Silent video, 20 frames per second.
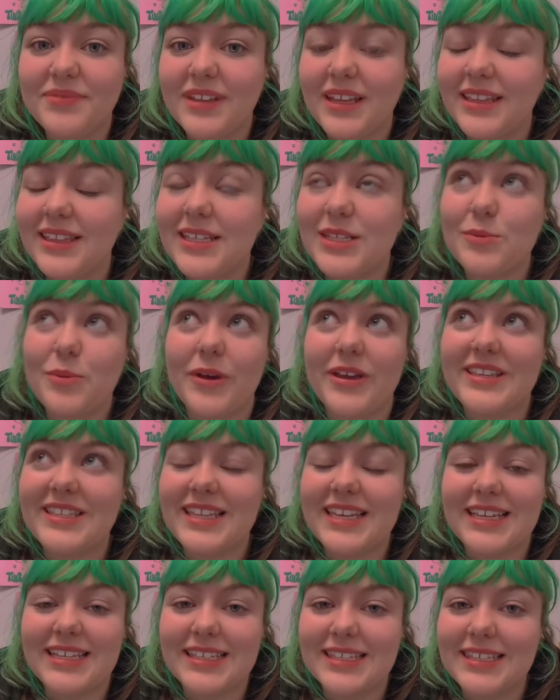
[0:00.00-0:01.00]
There's worse
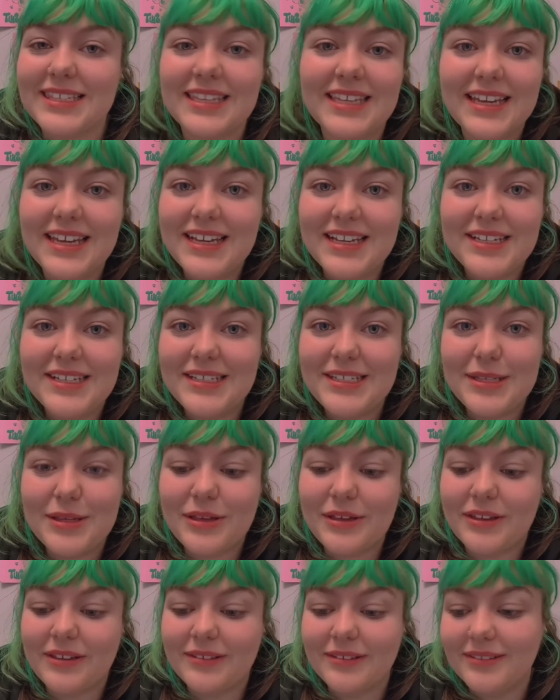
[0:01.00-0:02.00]
things
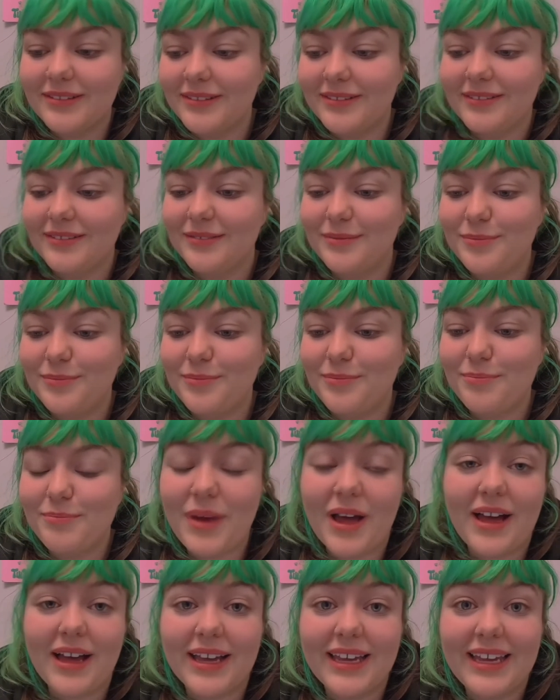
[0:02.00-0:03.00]
to
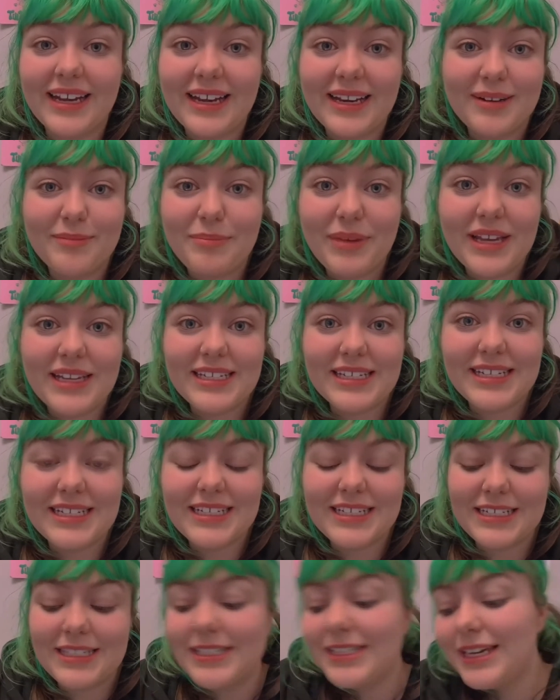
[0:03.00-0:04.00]
buy and be
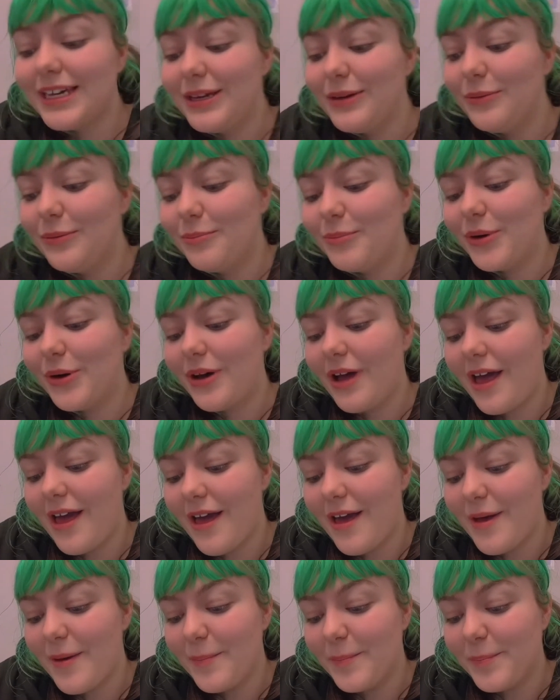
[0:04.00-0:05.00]
addicted to, but
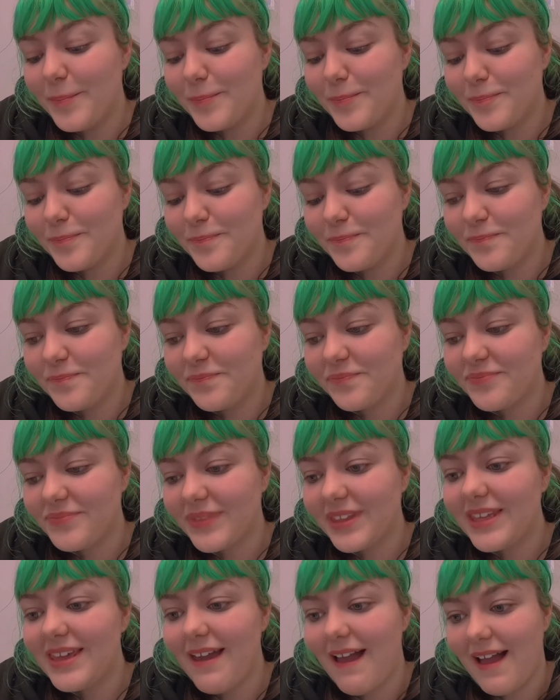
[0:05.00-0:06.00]

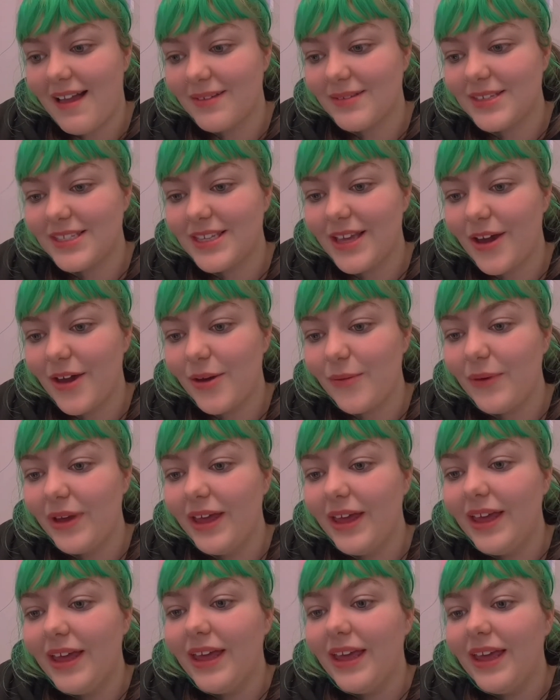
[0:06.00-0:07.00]
yeah. So
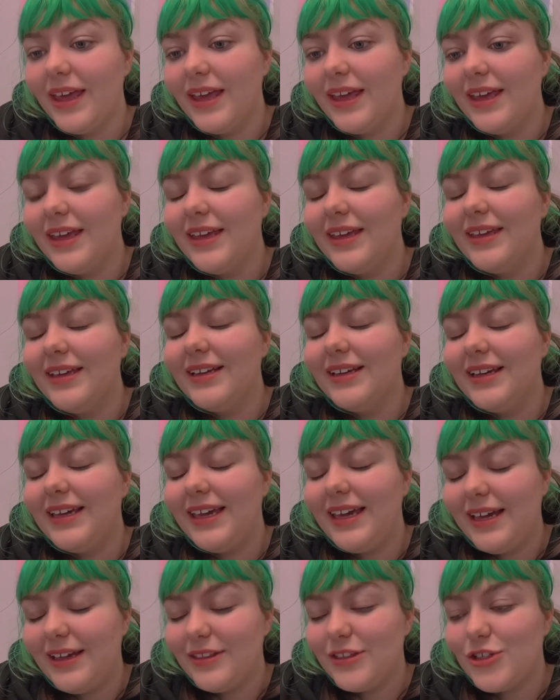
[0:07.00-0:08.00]

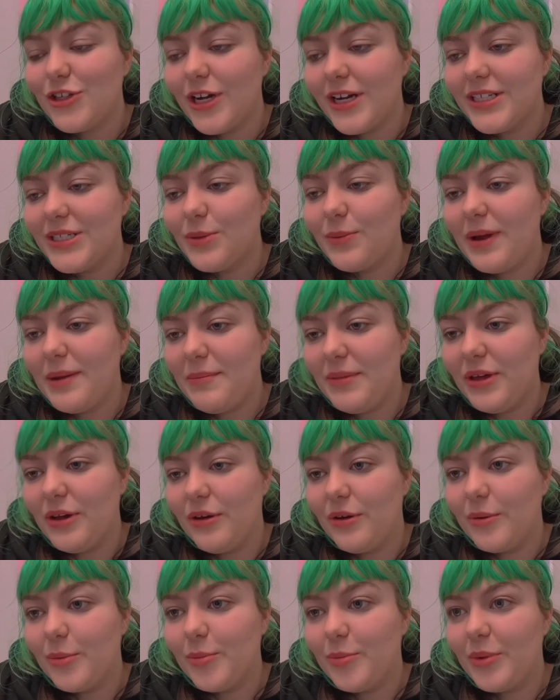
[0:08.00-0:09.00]
Eth tried to wake me
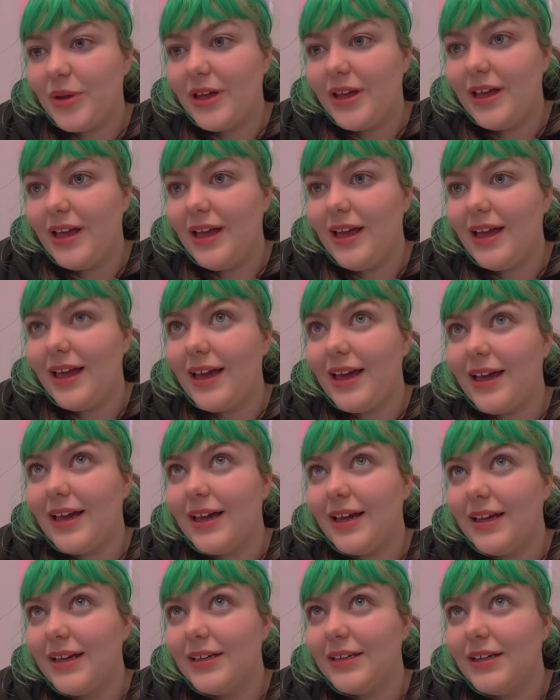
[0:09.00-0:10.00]
up.
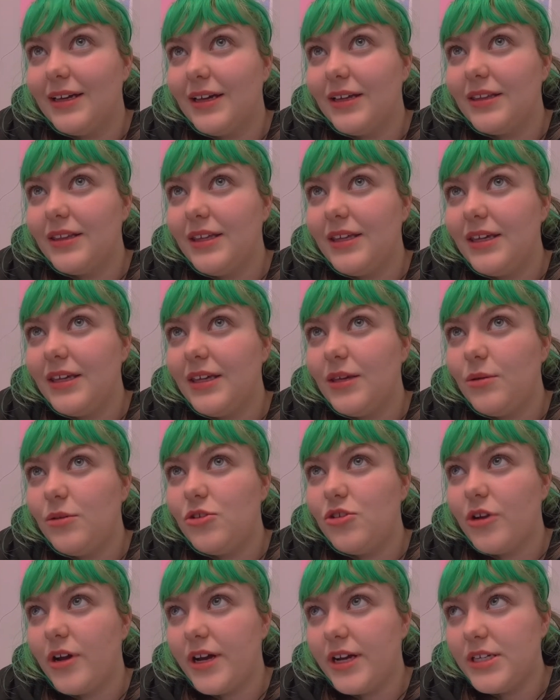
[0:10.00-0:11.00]
I think you
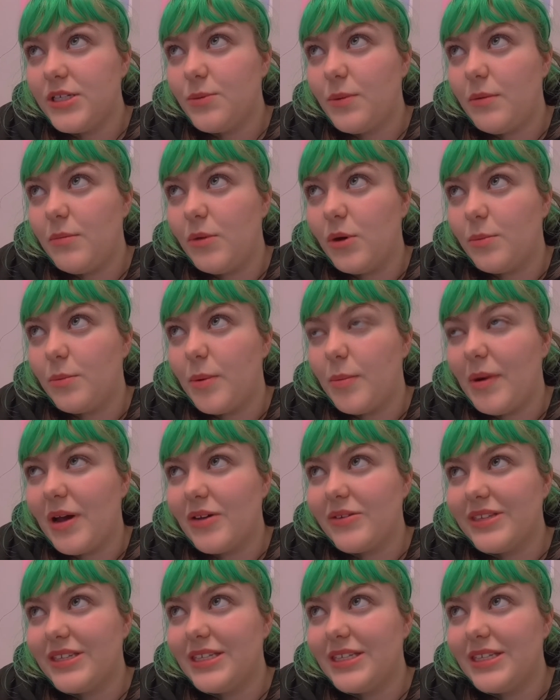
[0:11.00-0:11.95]
tried to wake me up about